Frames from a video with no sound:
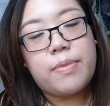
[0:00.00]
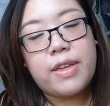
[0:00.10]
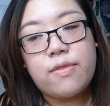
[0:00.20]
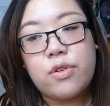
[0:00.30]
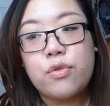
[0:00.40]

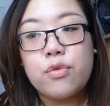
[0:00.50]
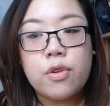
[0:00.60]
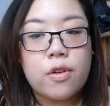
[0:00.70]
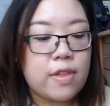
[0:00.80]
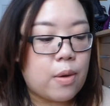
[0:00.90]
therefore you
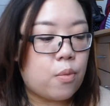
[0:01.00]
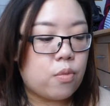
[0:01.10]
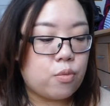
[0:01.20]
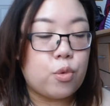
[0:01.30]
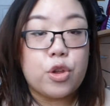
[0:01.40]
know that
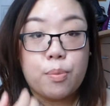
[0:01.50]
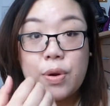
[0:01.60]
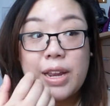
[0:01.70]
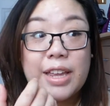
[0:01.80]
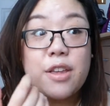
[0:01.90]
what you're
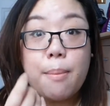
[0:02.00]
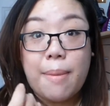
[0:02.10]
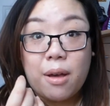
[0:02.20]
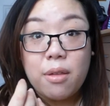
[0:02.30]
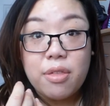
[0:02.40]
putting in your
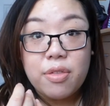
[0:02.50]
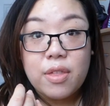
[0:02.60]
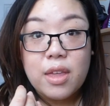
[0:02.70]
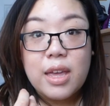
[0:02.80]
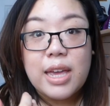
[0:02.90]
mouth
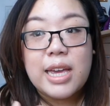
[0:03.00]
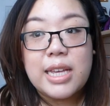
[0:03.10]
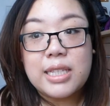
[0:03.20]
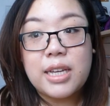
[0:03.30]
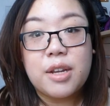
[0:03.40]

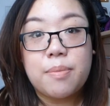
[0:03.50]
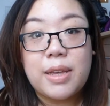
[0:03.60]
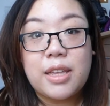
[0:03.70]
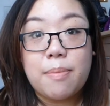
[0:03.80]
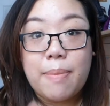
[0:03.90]
is going to
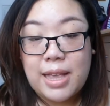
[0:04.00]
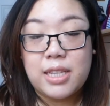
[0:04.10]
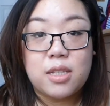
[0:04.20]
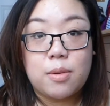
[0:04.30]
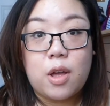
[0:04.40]
be the
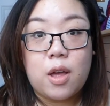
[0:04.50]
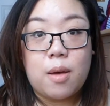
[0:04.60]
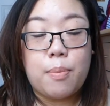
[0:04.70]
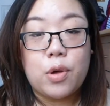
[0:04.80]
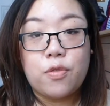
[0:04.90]
best
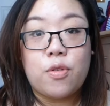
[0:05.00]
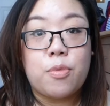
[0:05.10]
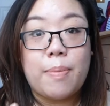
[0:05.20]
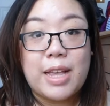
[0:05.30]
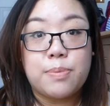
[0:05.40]

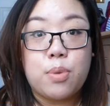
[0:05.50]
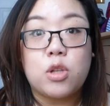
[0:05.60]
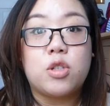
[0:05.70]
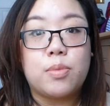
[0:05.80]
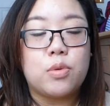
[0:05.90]
from the best
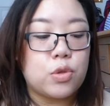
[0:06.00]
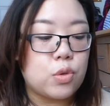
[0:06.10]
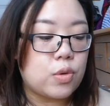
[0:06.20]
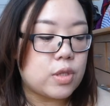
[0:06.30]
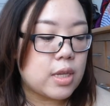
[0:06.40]
possible
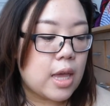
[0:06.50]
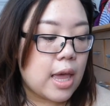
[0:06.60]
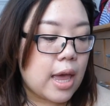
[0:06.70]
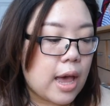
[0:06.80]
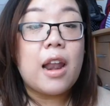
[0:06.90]
source.
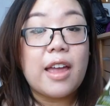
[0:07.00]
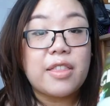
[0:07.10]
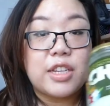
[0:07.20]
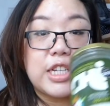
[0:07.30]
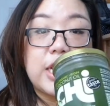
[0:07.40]
I
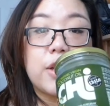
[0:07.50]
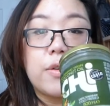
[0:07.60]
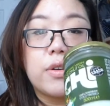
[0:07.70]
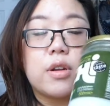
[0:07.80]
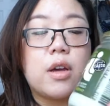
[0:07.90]
like the Chi
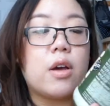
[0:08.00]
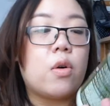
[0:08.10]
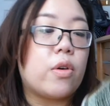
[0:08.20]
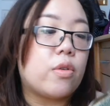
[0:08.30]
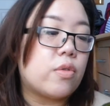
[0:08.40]
coconut
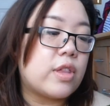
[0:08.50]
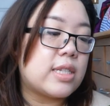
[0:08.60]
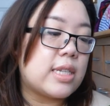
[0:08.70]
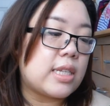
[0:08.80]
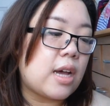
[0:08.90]
oil.
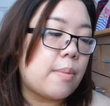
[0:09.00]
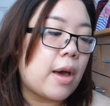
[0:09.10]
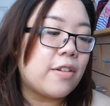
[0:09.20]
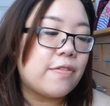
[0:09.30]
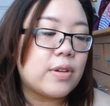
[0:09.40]
This is
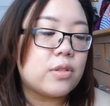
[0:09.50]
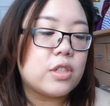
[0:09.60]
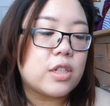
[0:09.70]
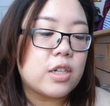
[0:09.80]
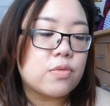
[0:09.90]

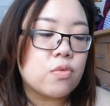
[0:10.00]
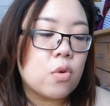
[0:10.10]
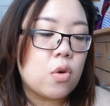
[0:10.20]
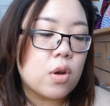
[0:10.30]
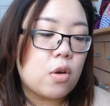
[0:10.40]
unfiltered,
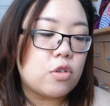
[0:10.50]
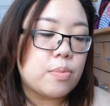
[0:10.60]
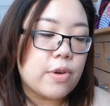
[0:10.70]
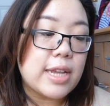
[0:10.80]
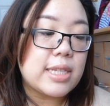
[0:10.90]
raw,
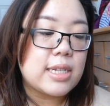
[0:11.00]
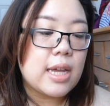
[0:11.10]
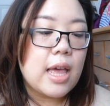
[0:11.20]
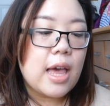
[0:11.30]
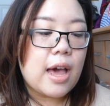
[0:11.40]
cold pressed,
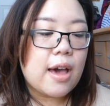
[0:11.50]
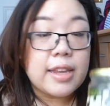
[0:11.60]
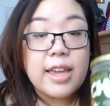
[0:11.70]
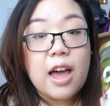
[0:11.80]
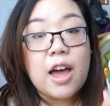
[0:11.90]

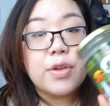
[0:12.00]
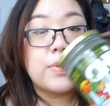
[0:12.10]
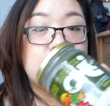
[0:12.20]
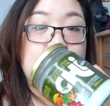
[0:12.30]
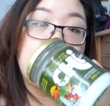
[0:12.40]
and yeah, I
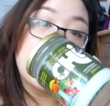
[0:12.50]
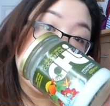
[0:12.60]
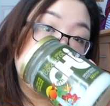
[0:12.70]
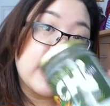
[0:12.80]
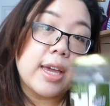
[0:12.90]
use it in my
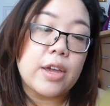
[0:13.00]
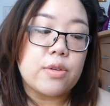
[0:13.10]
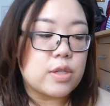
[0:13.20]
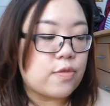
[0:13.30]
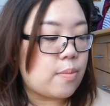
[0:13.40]
cooking, I
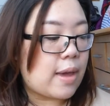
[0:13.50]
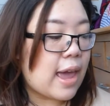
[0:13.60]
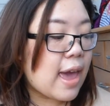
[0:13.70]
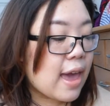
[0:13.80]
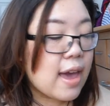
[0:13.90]
use it for my
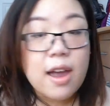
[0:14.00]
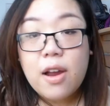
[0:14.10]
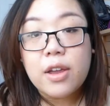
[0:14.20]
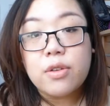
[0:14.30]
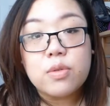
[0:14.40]

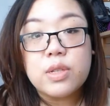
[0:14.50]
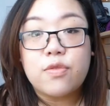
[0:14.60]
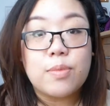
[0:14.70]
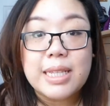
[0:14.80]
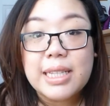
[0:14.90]
hair, I use
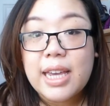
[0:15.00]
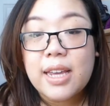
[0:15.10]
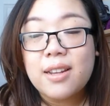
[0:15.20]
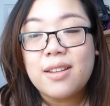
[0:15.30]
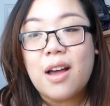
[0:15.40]
it for my
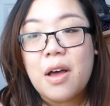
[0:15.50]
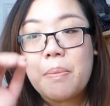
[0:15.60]
skin.